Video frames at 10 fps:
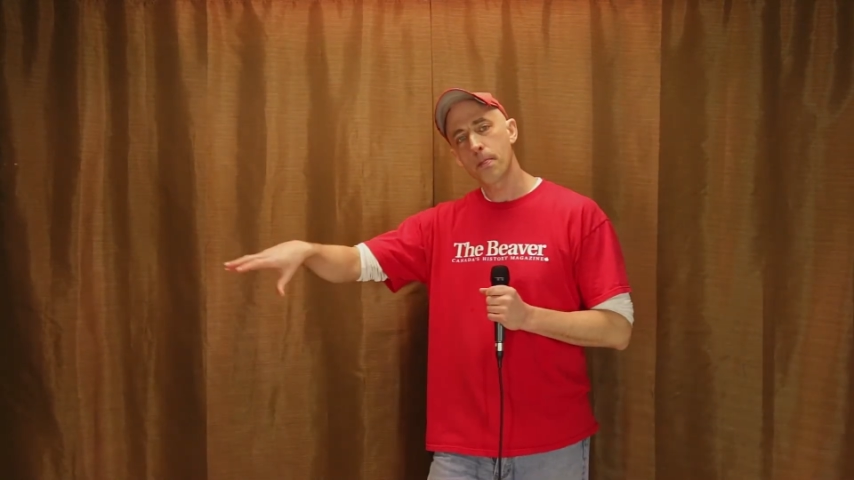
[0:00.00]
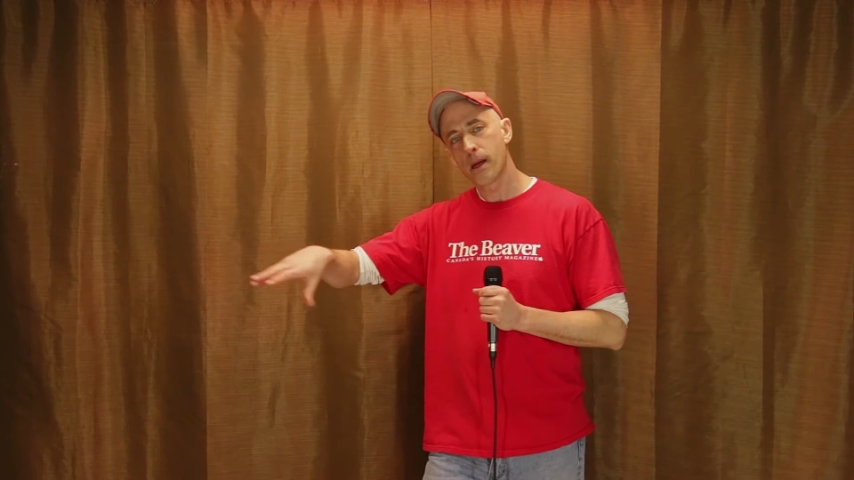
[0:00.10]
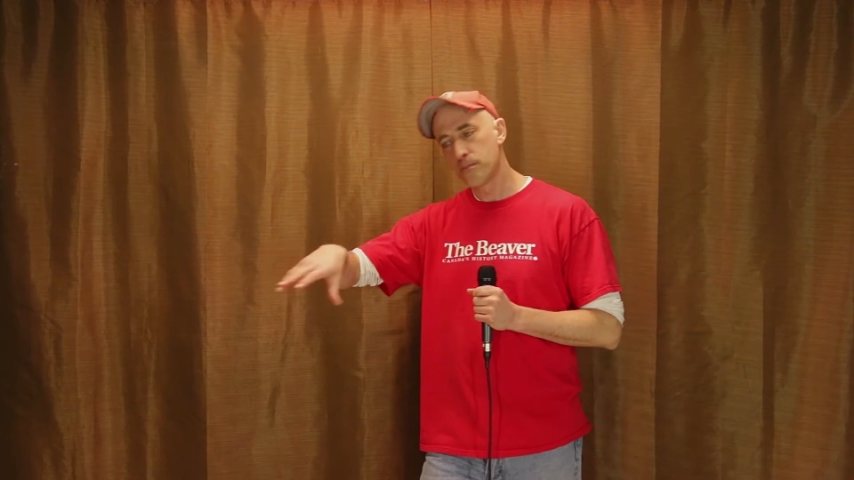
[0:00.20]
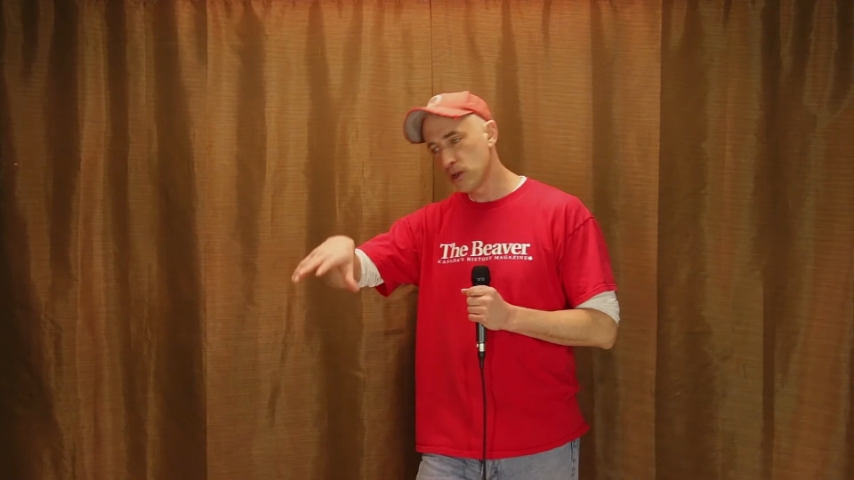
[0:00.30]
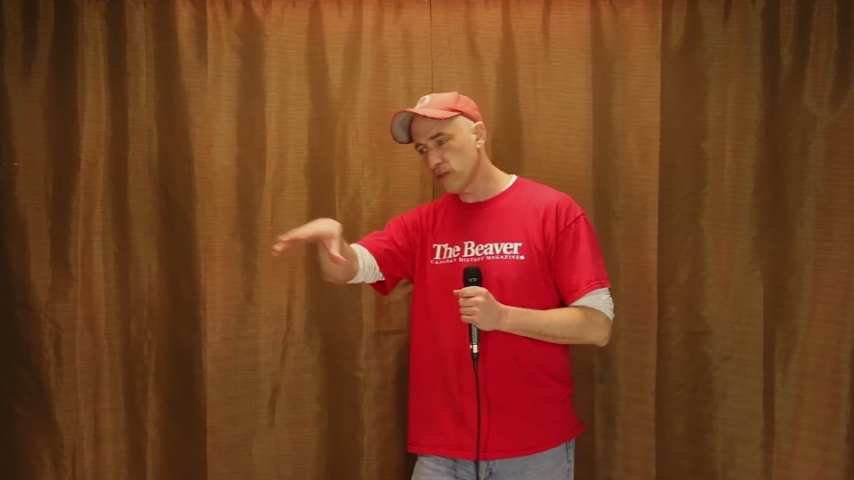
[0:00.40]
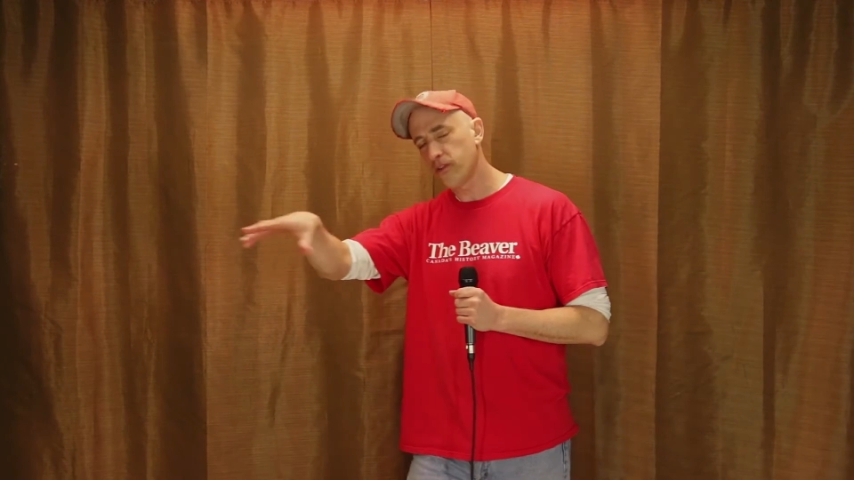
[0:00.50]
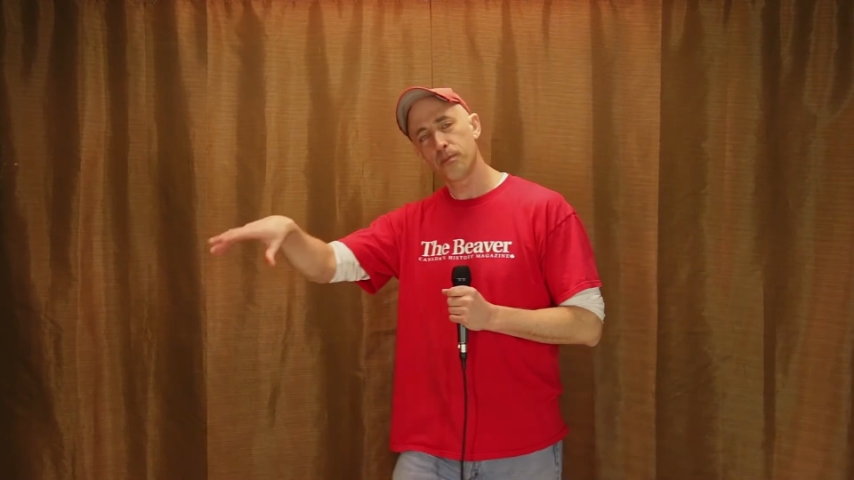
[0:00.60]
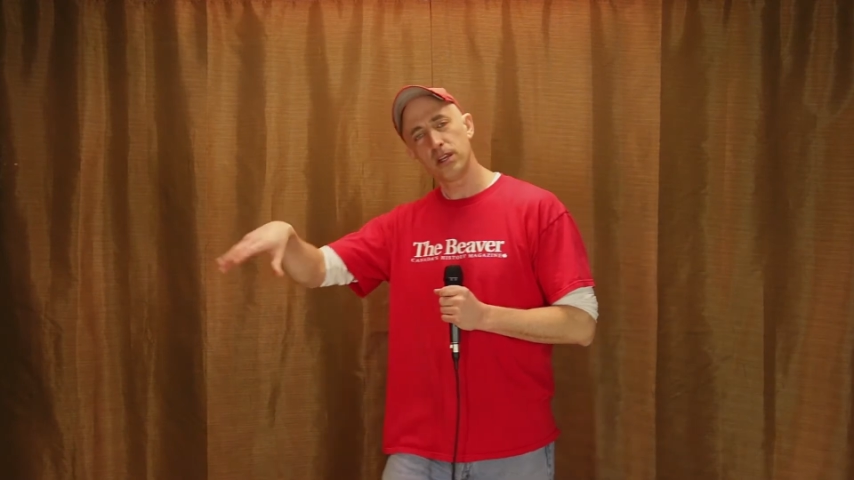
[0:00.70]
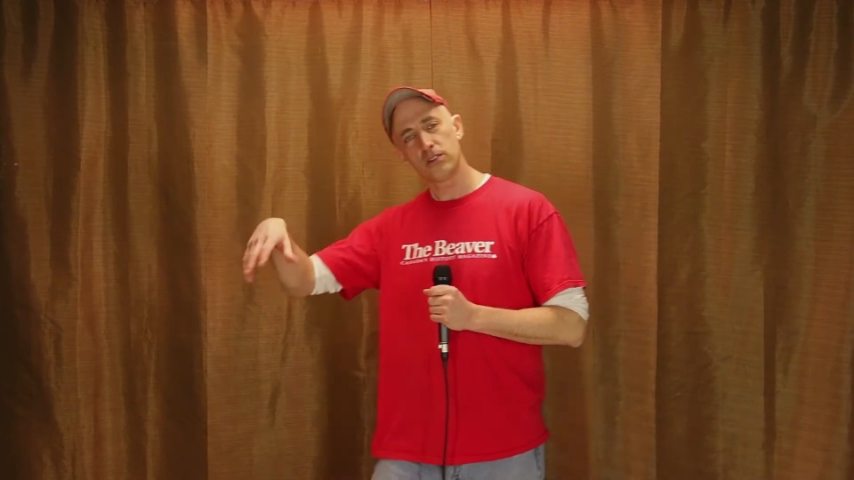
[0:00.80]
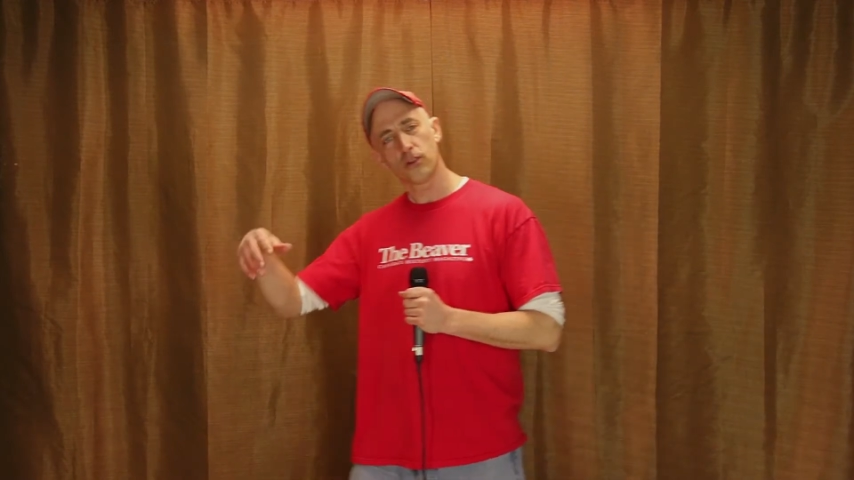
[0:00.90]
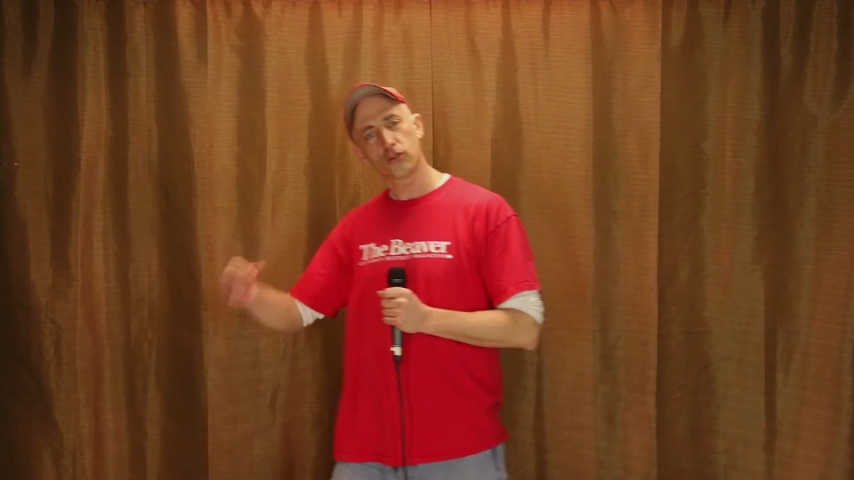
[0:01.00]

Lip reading: a beautiful, peaceful,